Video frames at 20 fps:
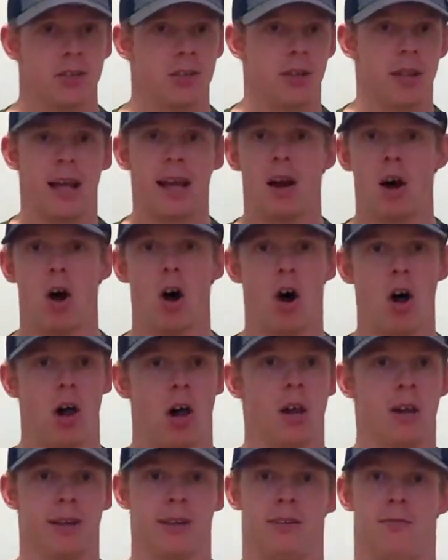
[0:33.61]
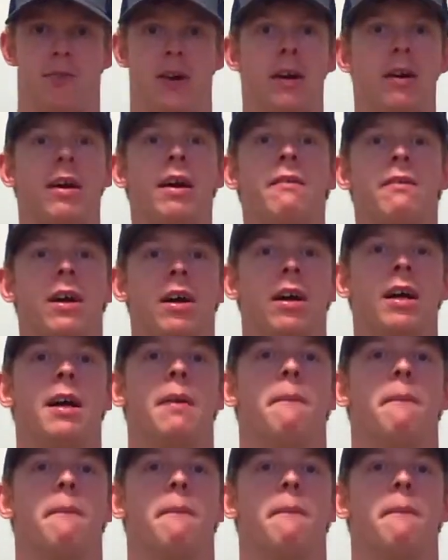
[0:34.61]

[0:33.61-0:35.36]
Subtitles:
So that all is very, very